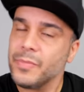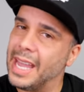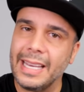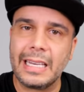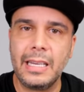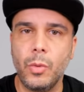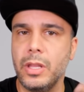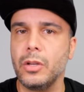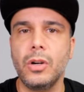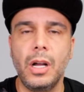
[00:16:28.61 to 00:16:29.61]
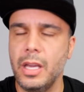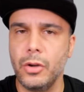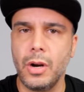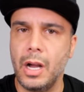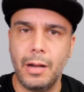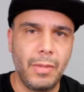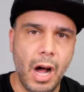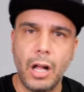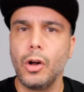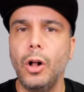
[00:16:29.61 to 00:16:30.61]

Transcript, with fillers: like stainless steel or body jewelry.